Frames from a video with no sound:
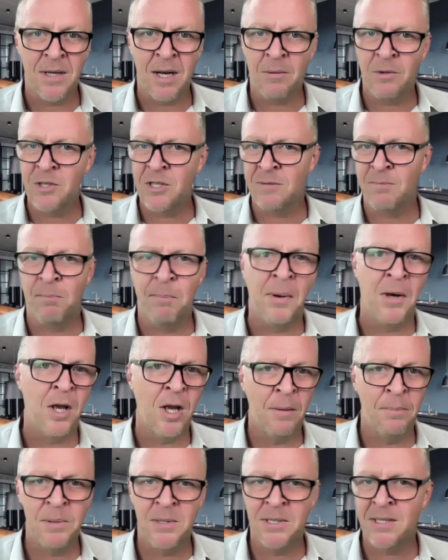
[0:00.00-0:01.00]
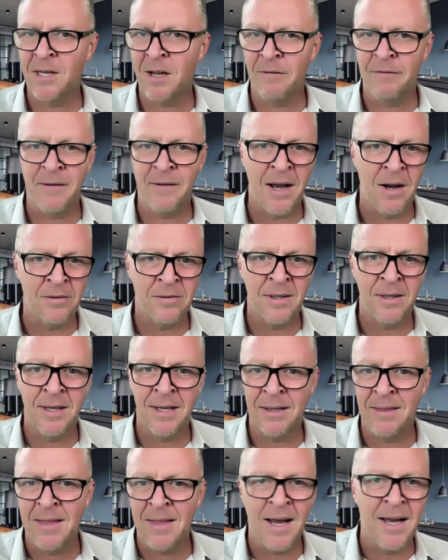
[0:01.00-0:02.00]
I will just blurb stuff out and
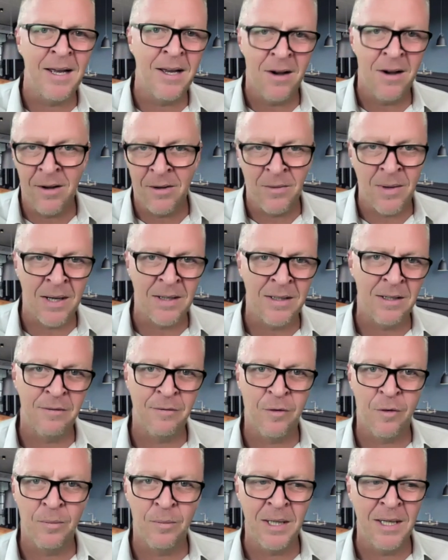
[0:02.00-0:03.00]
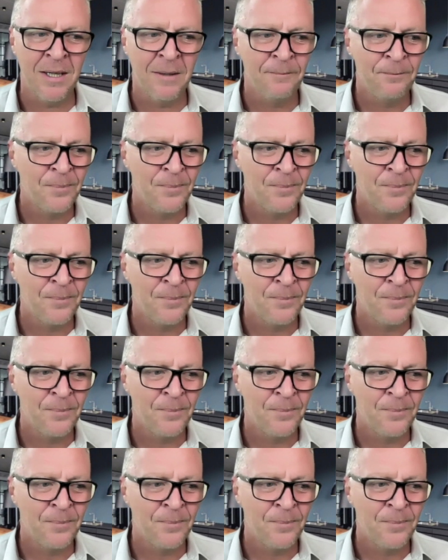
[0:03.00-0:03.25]
let the AI write it for me.